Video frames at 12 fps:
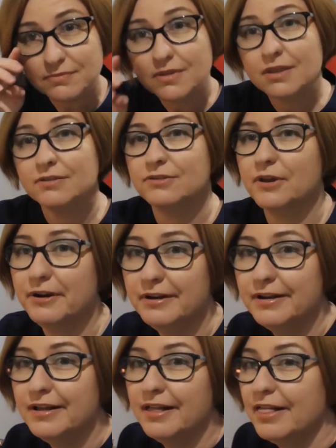So
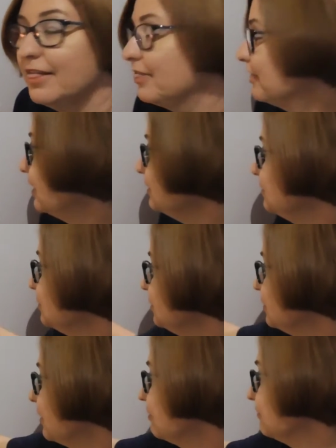those
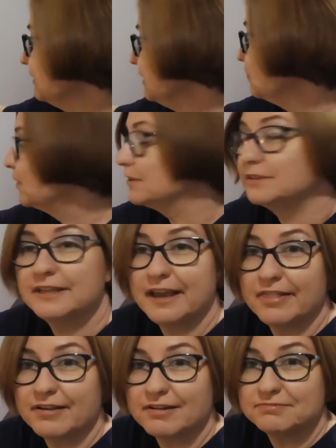two go really well
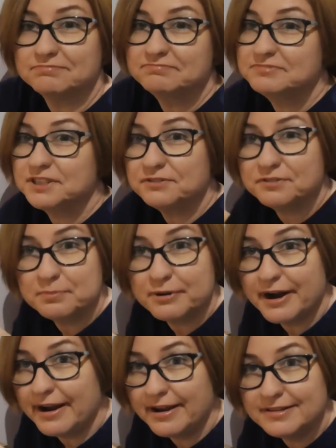together. Different
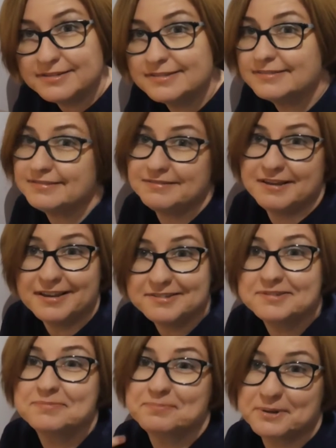brands,
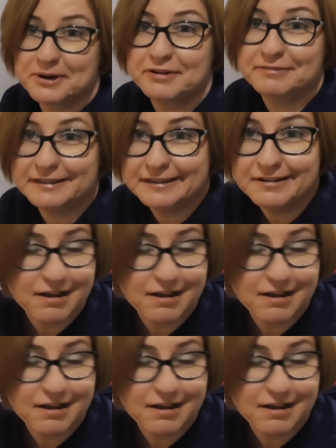yes, but I really